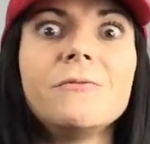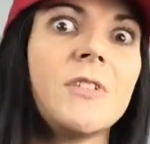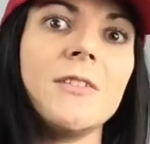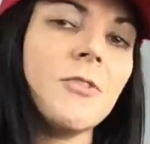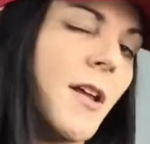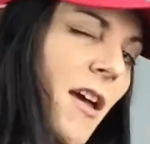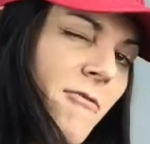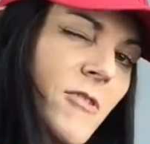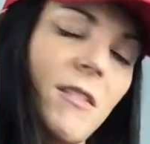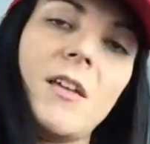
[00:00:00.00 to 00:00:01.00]
flavored
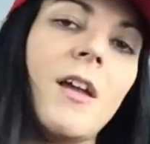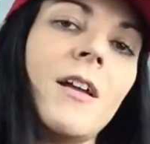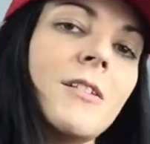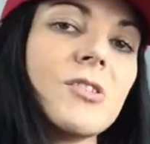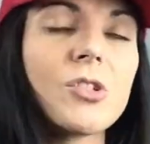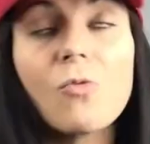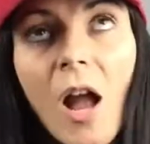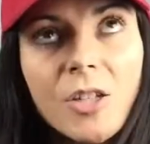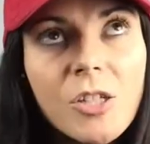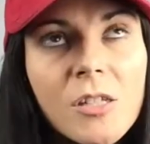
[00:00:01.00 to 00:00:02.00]
everything, and
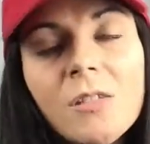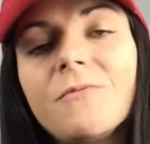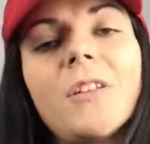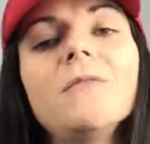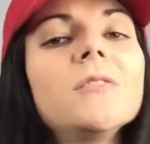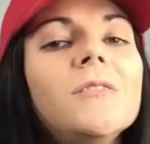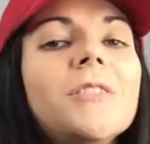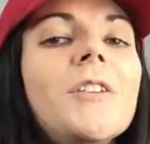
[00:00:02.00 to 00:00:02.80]
sriracha flavored,